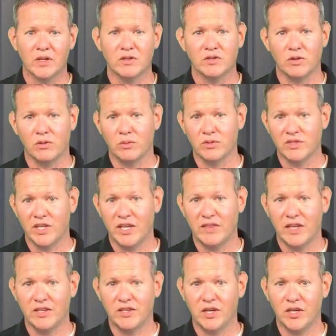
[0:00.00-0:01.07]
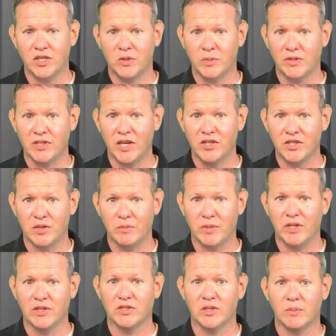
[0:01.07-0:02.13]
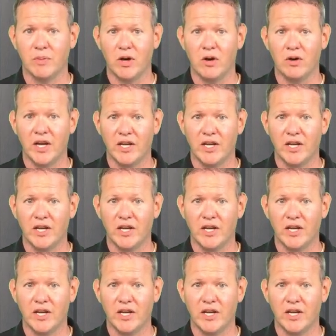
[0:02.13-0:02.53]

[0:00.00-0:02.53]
So saying that change of possession means the ball